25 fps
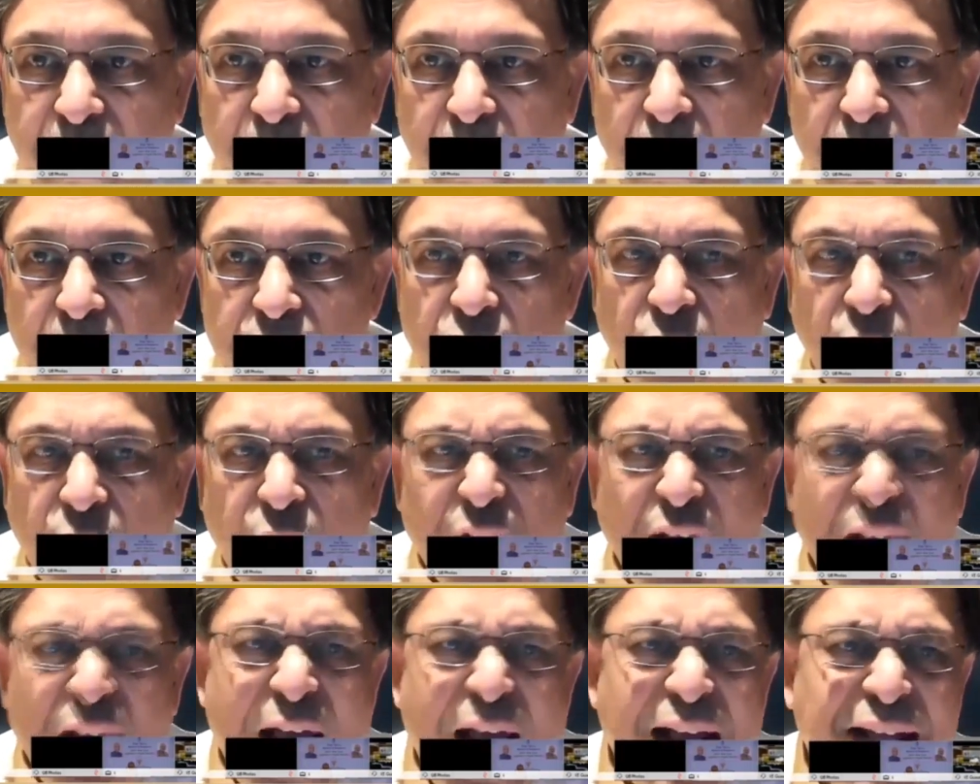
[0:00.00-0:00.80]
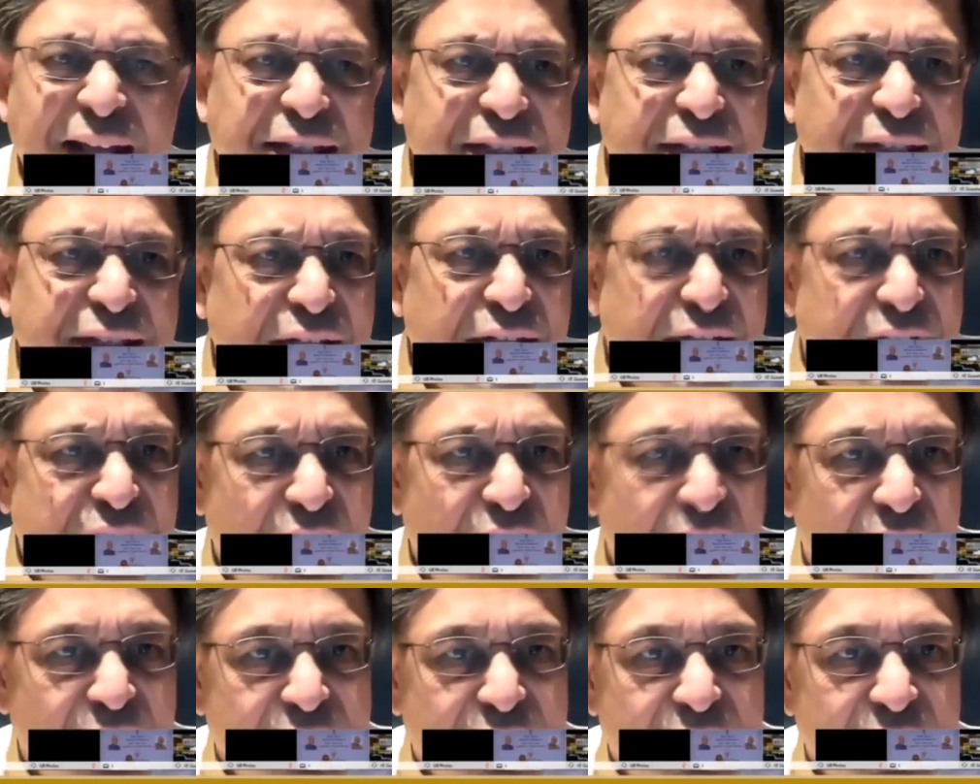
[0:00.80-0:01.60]
So for the last 6
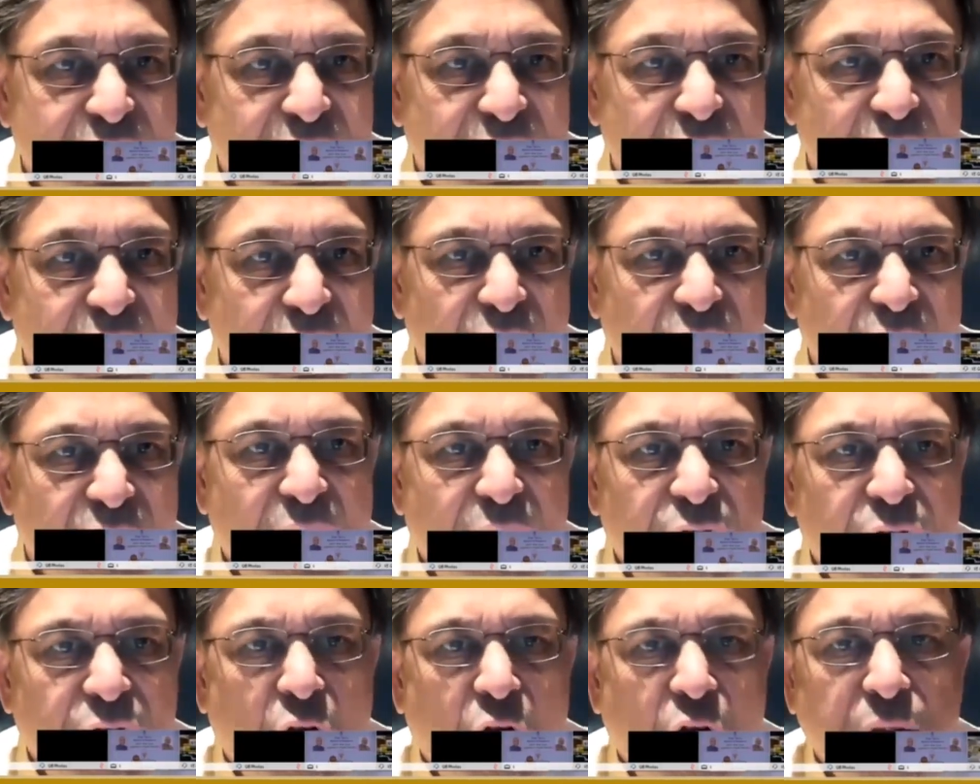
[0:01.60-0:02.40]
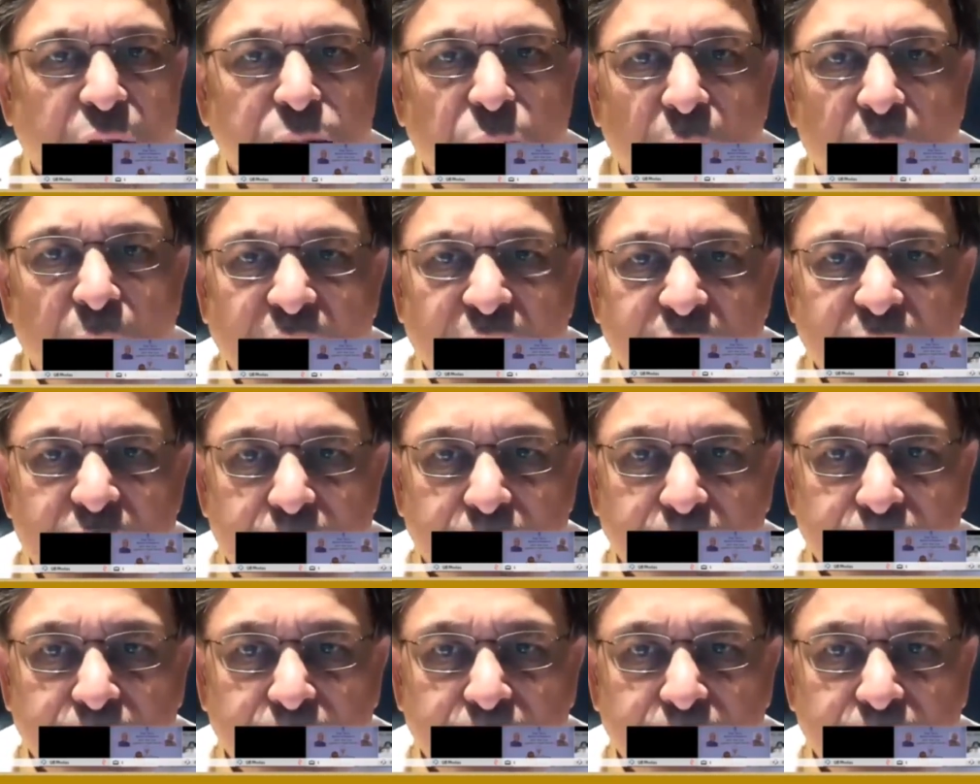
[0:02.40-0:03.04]
years, we have caught momentum.